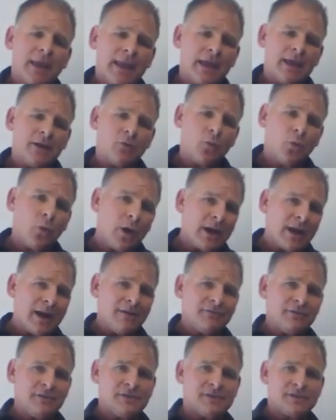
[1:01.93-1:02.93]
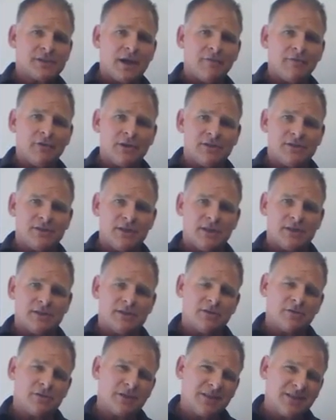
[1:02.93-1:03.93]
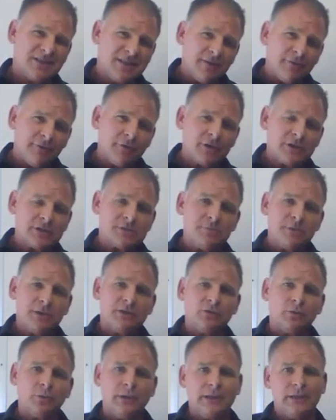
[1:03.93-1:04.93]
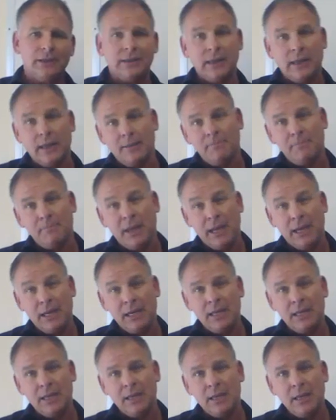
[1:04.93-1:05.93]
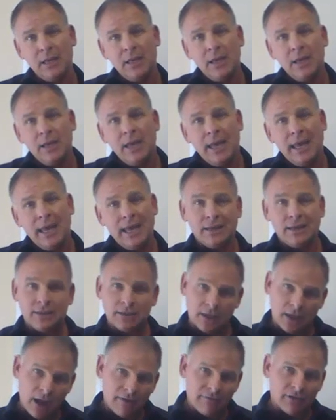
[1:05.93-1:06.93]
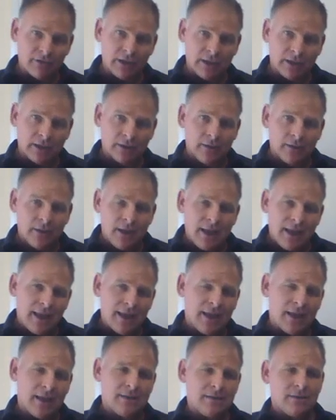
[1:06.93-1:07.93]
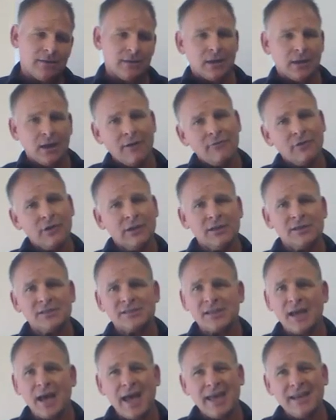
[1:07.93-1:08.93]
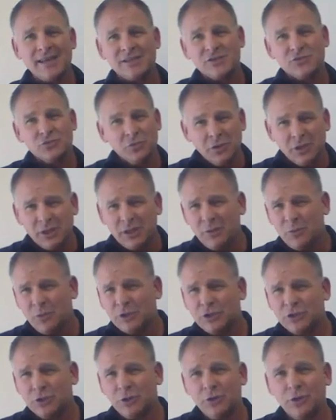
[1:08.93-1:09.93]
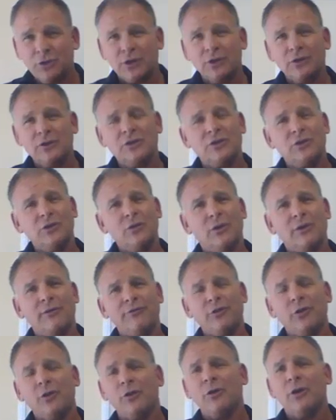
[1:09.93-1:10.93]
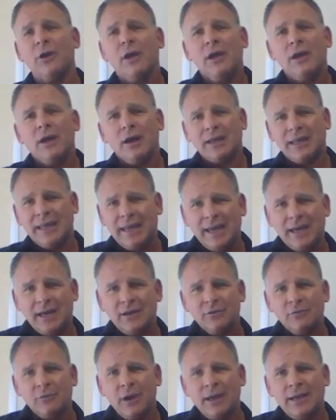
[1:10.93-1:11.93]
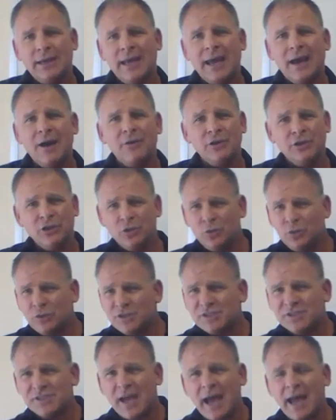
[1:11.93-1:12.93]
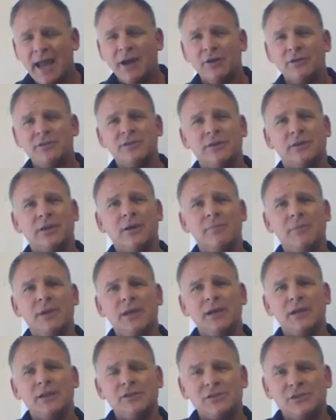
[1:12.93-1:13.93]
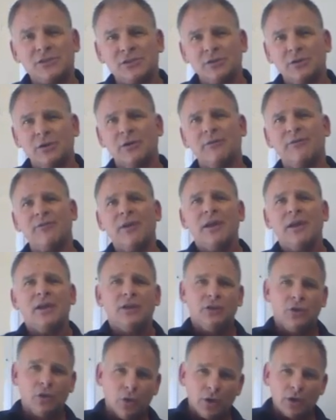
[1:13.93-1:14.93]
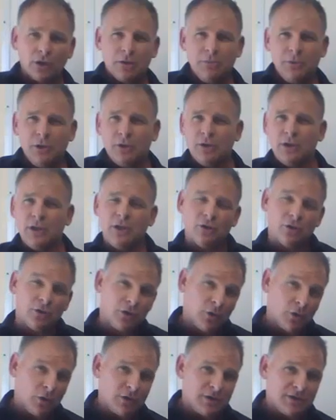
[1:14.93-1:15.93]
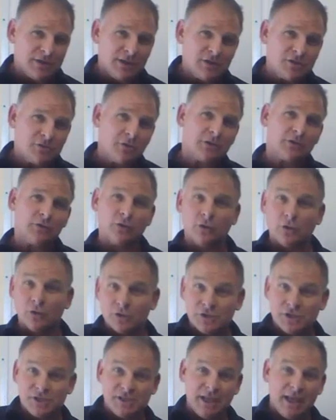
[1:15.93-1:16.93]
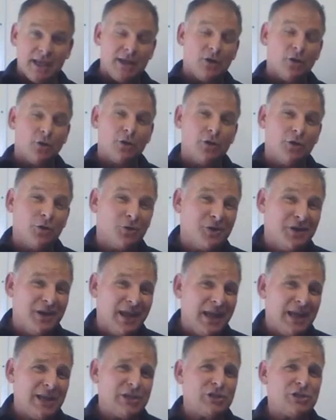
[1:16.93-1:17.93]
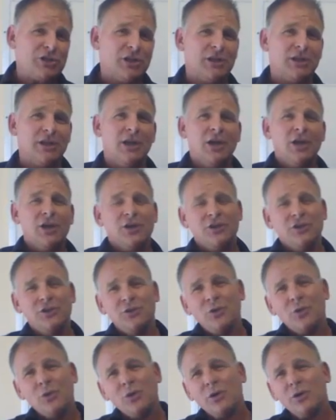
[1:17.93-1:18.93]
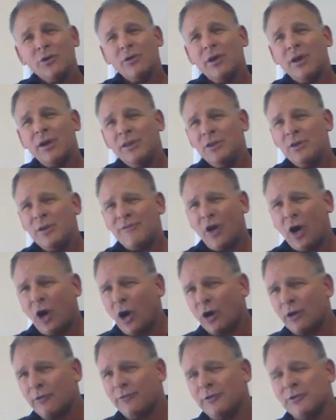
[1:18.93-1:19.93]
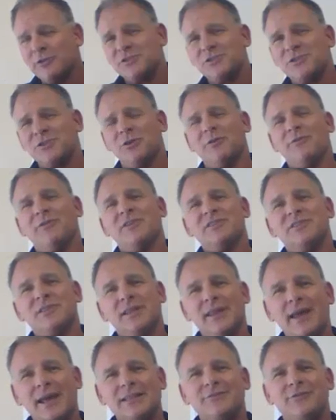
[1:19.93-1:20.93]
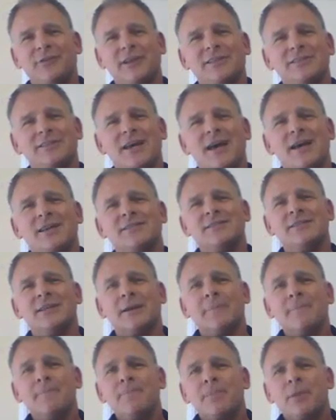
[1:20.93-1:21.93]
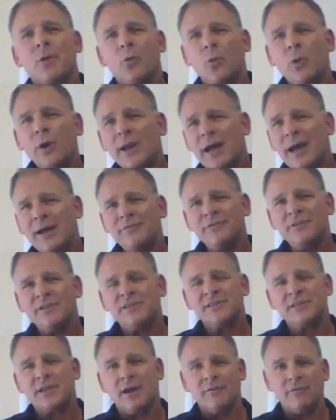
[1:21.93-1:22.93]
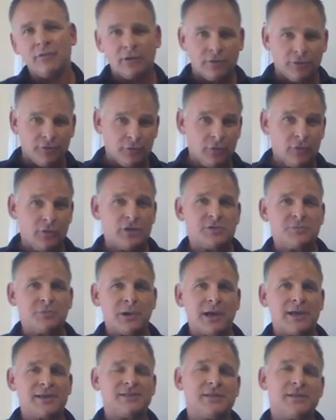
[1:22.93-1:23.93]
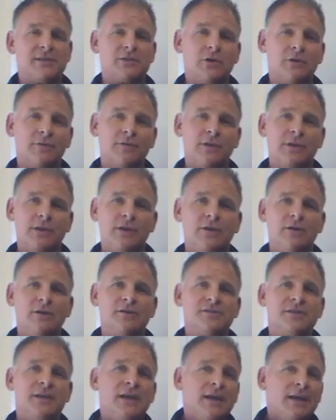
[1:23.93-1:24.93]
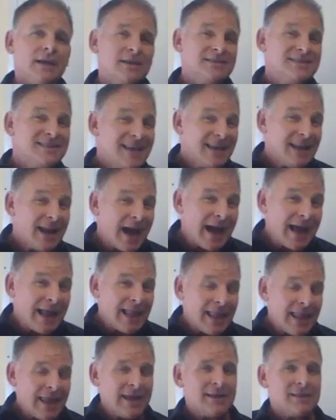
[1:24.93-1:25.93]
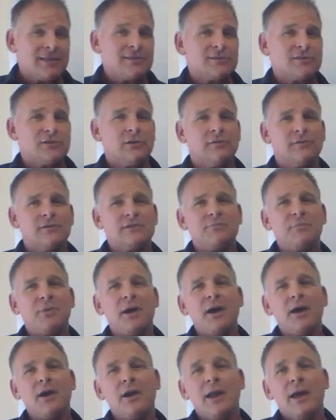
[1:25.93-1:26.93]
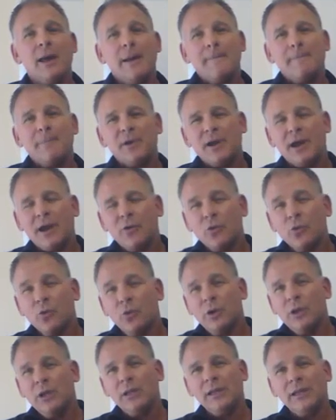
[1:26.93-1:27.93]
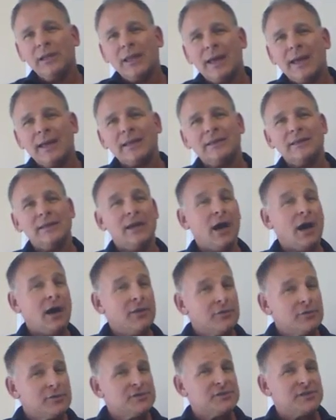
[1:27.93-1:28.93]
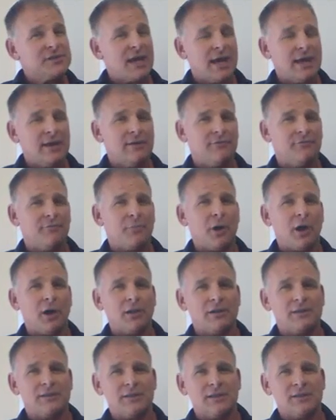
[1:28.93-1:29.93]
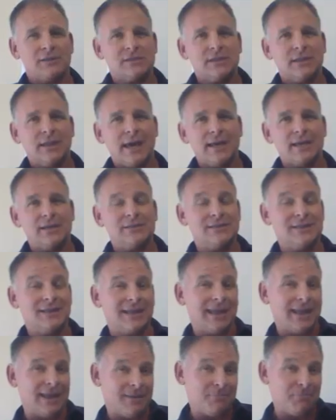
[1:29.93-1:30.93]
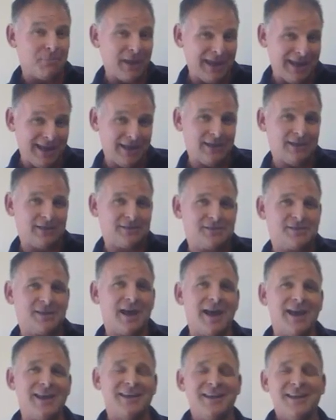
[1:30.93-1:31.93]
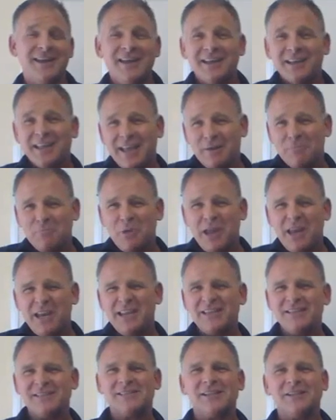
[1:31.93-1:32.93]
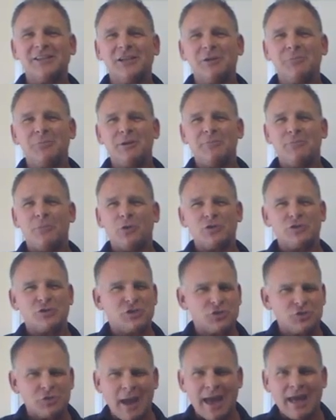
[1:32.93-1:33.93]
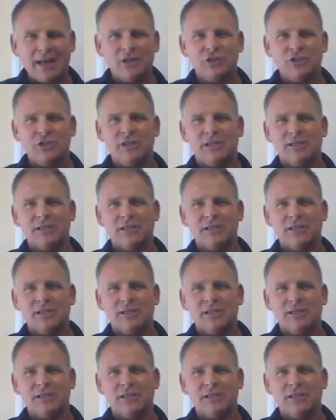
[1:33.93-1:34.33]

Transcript: And what I've discovered is this: there's a difference between campaigning and governing. And the governing side is really what you're looking to do. If you're a candidate right now and you desire to come in and serve your community or your district or your state or your nation, you have a heart for service, and that's fantastic. What I've discovered through this process over the years is that I like the service part, but I really like the other side of politics, and that is the campaigning side. Campaigning is a little bit more strategy.